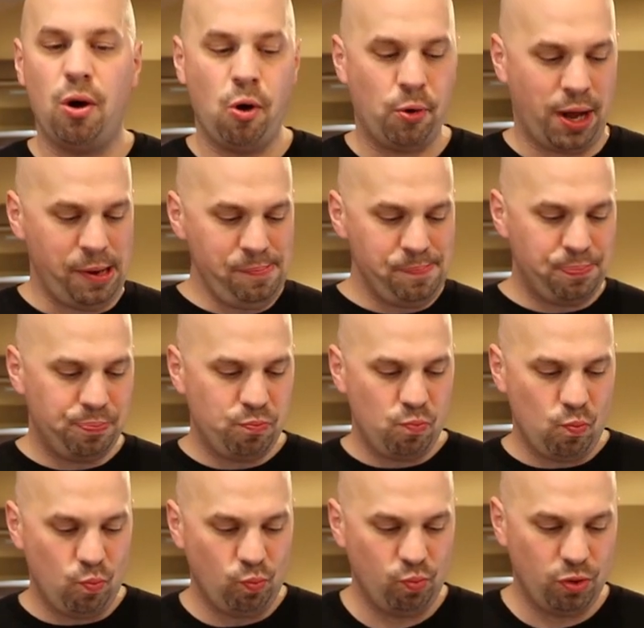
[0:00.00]
Okay.
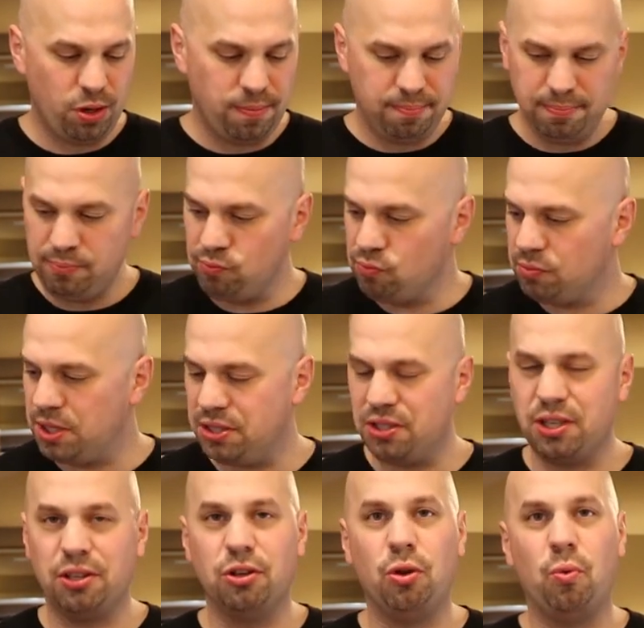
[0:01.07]
Tastes
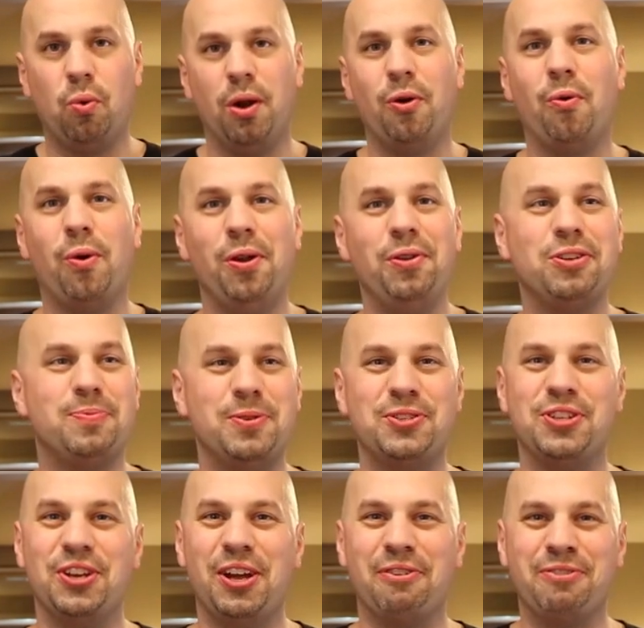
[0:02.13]
like a little one oh one that's been
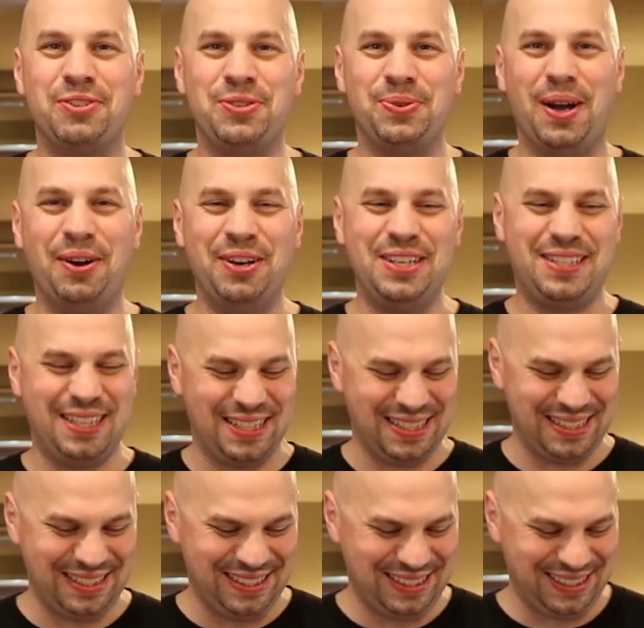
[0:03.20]
sitting out for two hours,
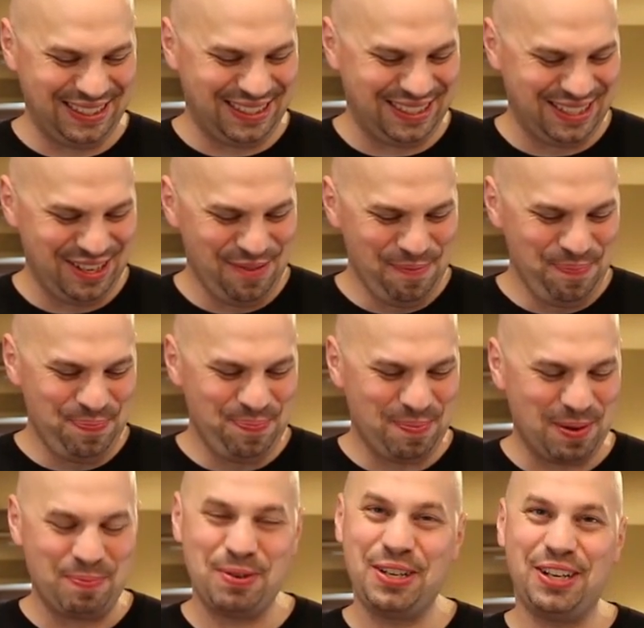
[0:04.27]

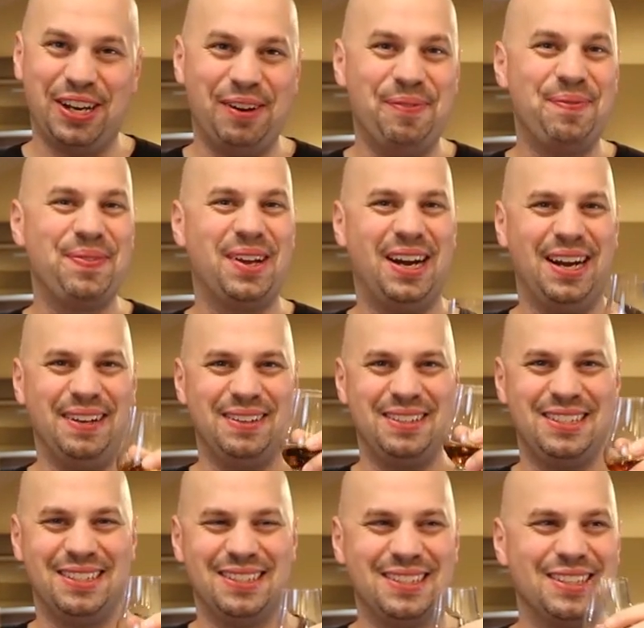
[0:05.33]
but pretty good. All right,
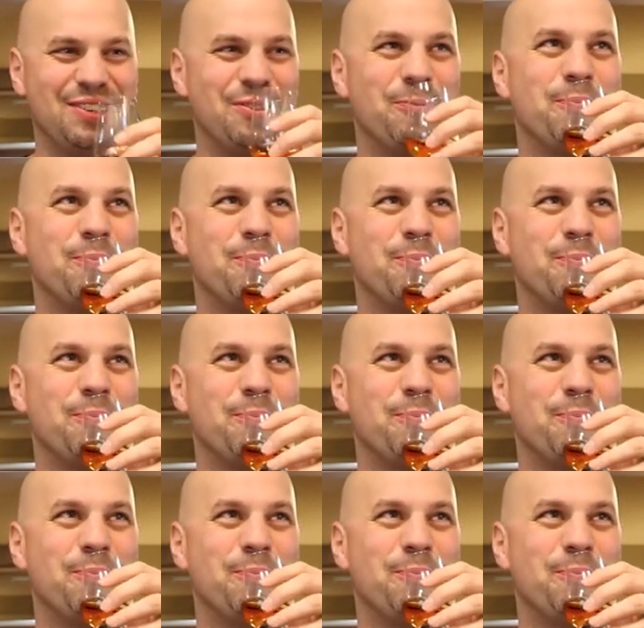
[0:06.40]
cheers.